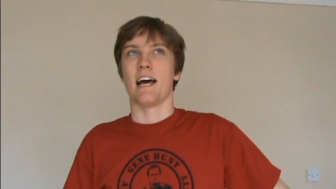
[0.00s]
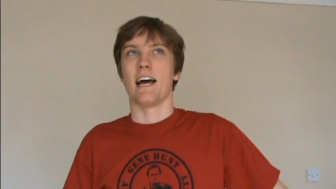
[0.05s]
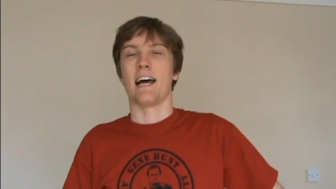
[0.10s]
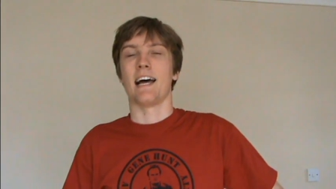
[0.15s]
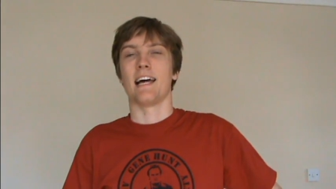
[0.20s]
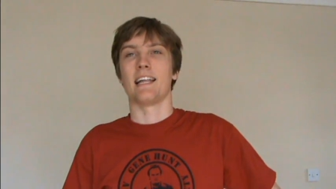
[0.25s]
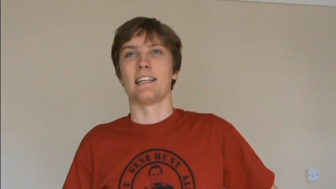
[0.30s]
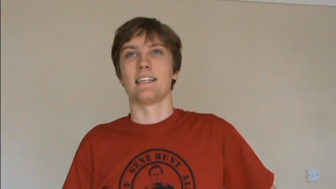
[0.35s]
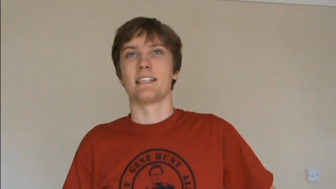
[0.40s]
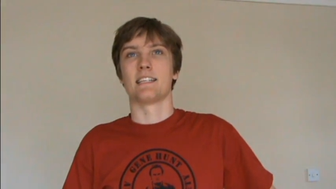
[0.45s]

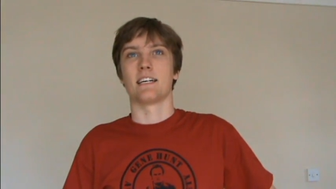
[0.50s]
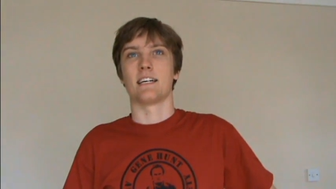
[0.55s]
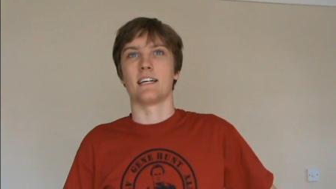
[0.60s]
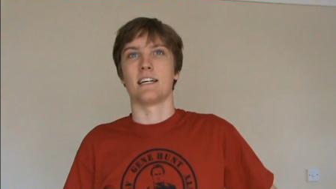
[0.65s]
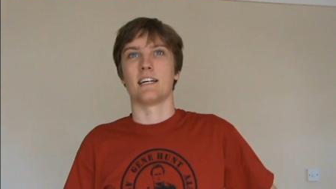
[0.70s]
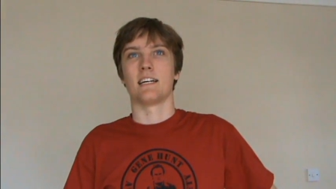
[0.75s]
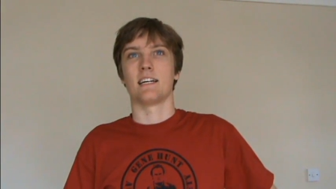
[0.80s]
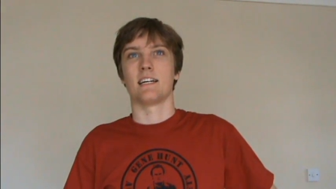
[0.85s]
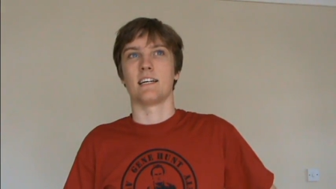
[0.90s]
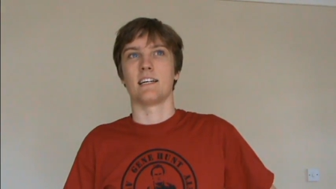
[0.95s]
And
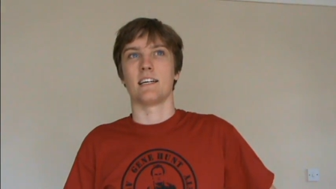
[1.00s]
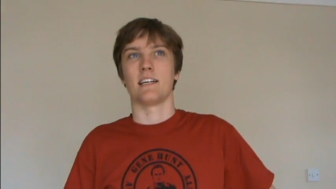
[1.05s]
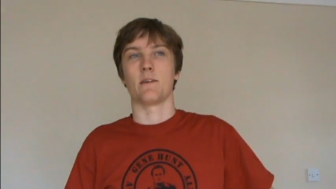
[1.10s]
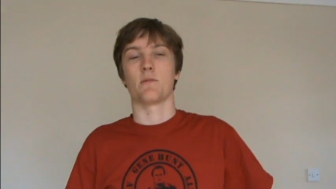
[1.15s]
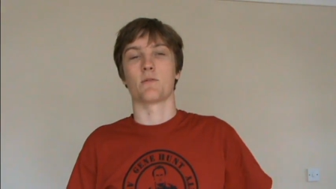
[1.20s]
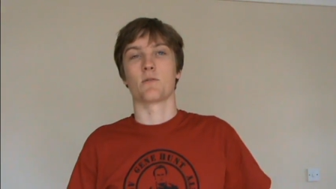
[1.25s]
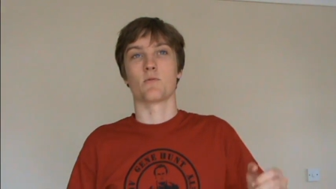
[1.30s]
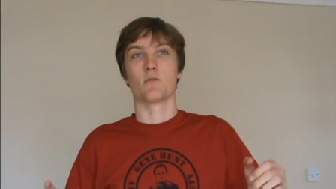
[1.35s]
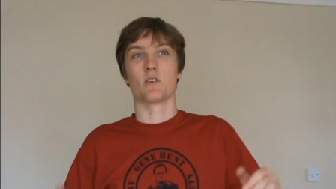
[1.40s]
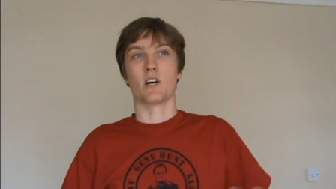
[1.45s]
it
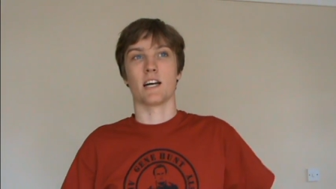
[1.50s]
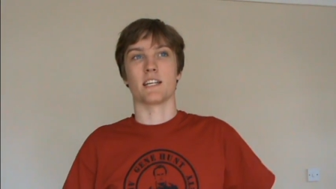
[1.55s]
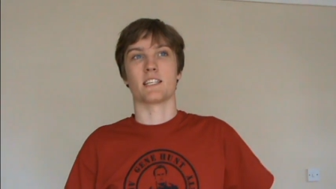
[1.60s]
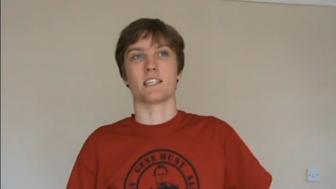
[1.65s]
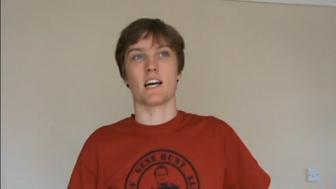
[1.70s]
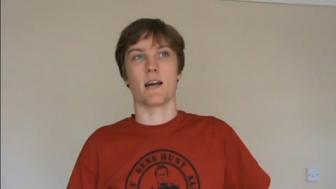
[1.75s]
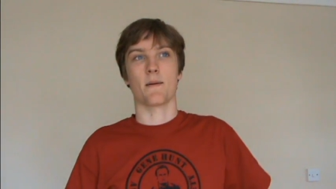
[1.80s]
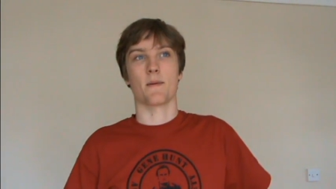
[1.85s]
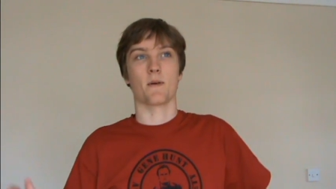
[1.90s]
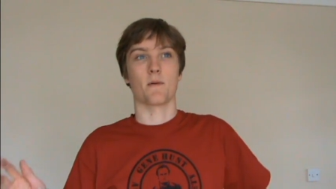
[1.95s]
was all night
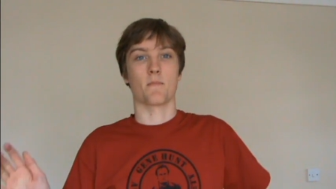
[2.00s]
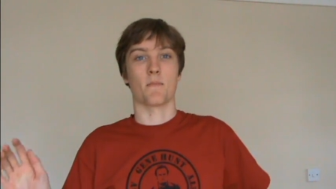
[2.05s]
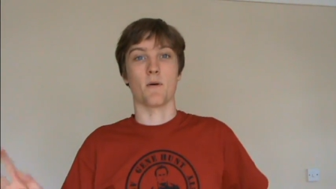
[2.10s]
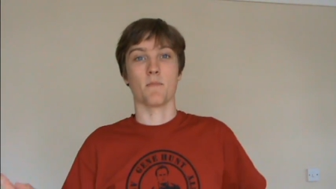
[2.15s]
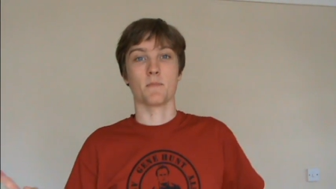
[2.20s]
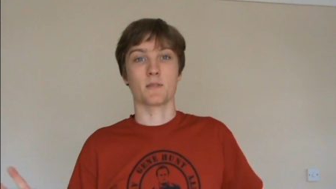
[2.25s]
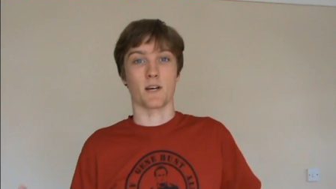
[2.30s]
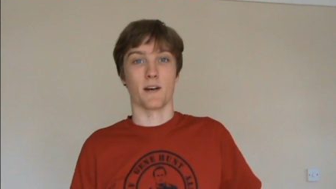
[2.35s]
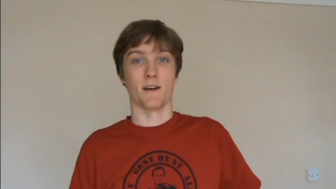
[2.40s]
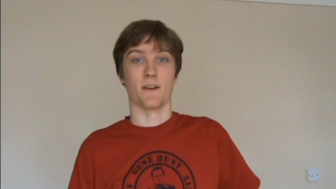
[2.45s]
time and there were
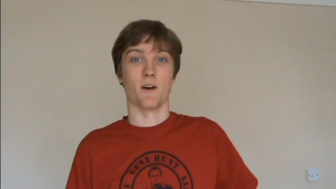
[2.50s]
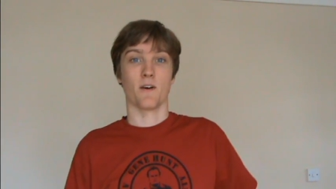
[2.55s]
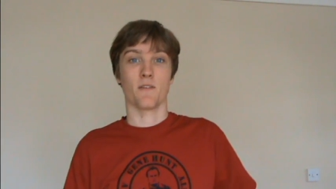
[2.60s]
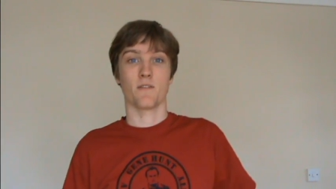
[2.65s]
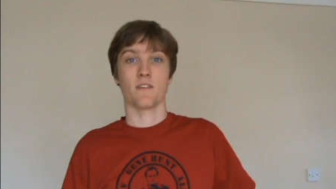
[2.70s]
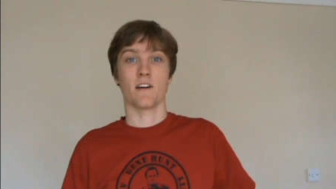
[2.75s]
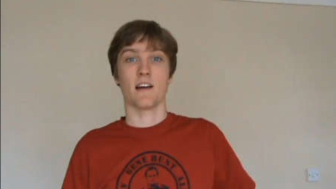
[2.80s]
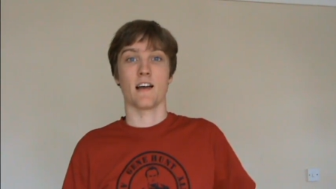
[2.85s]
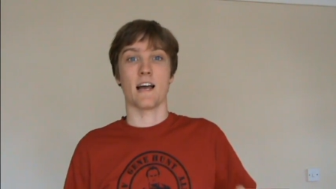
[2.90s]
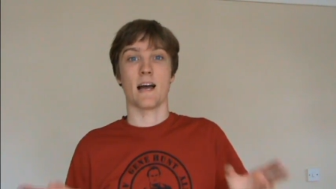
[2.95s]
bombs going
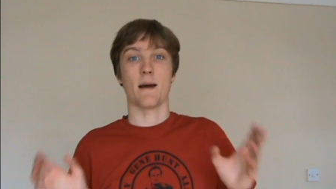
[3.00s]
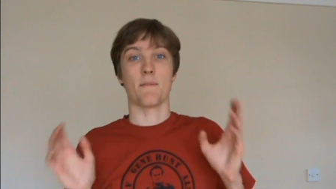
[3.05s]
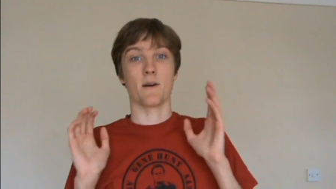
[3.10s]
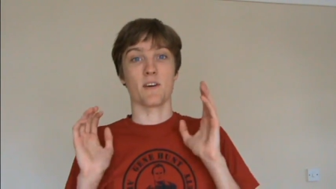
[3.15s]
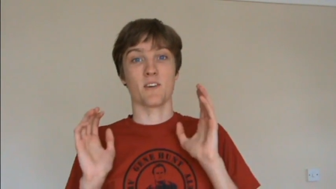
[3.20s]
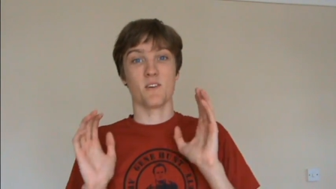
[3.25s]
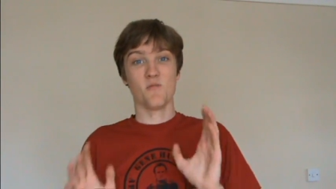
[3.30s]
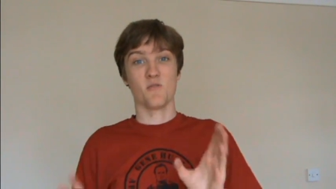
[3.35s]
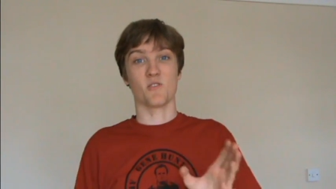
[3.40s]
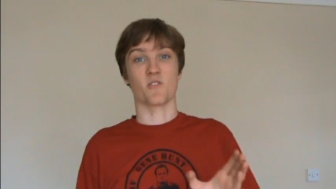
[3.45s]
off, and
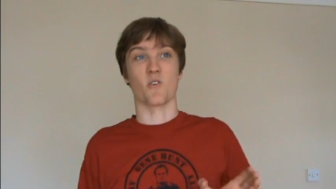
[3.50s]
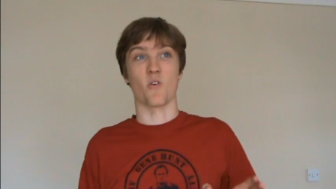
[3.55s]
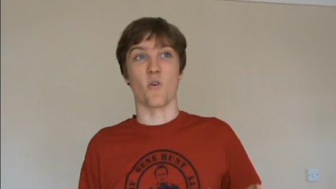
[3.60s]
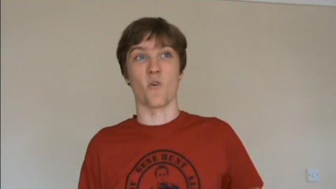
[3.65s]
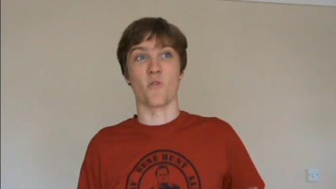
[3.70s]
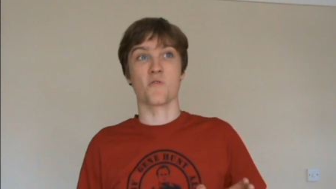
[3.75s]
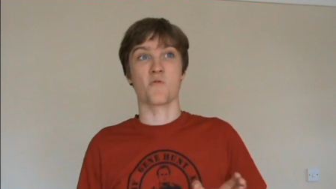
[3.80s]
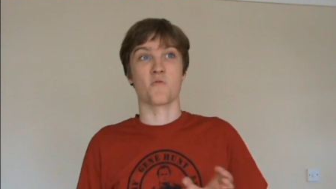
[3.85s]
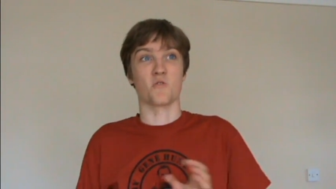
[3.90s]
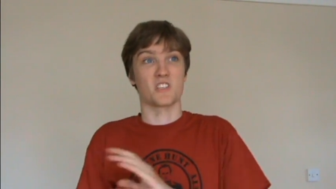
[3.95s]
my
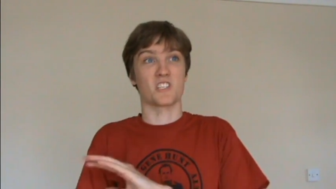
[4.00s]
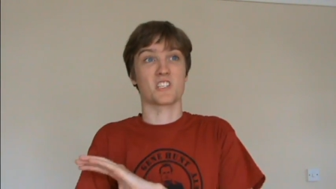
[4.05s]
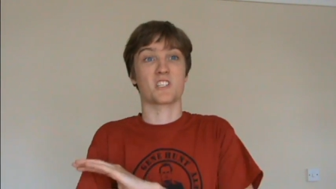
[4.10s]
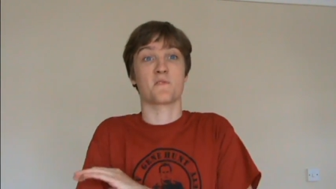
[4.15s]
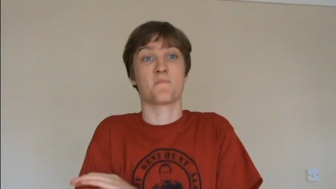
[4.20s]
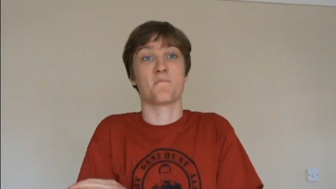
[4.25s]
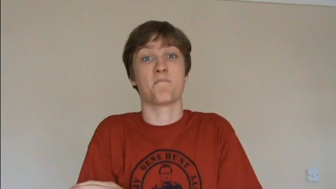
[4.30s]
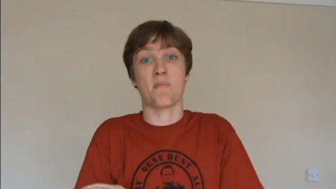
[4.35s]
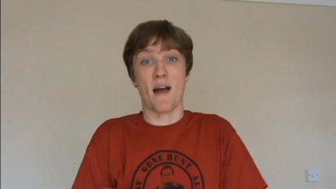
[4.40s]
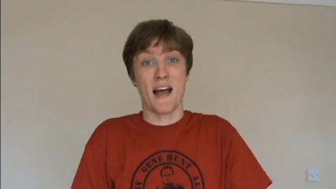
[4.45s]
unicorn was
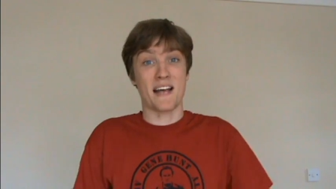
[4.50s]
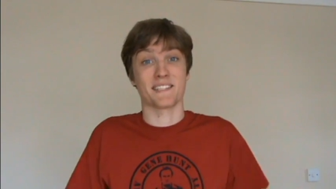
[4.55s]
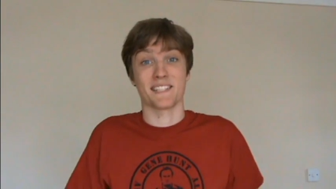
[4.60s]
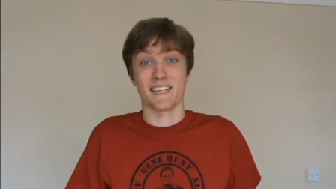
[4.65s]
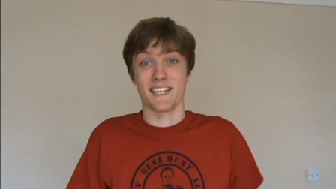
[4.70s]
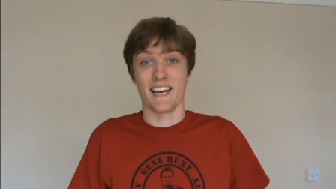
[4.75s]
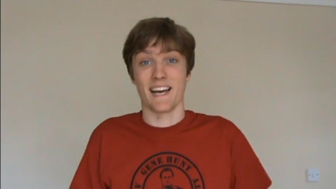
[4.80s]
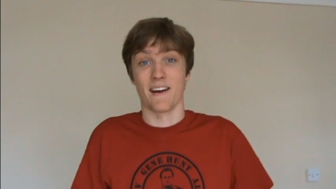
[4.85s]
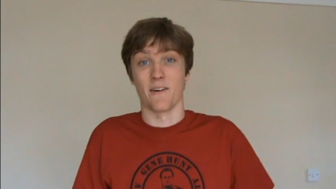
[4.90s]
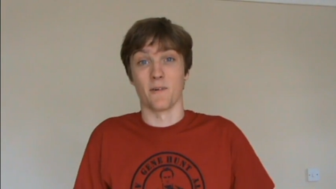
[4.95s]

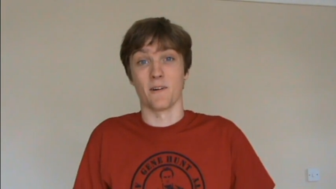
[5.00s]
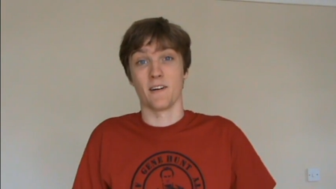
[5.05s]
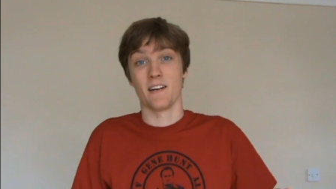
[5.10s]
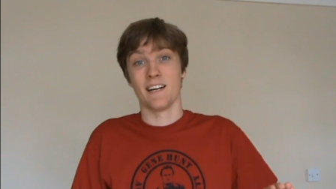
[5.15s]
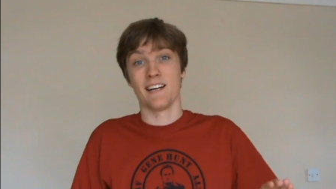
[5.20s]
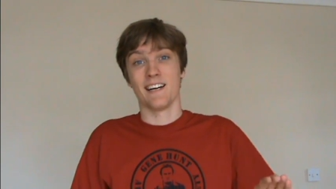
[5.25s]
spazzing out.